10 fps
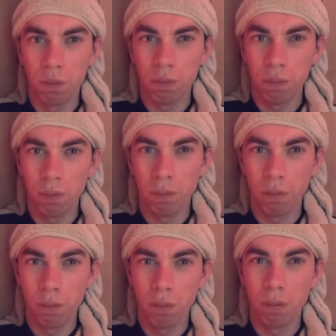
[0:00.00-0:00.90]

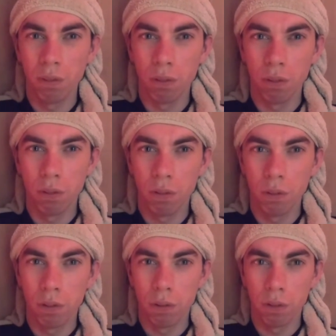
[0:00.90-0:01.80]

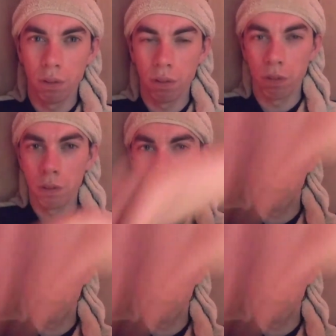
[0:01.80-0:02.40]
(silence)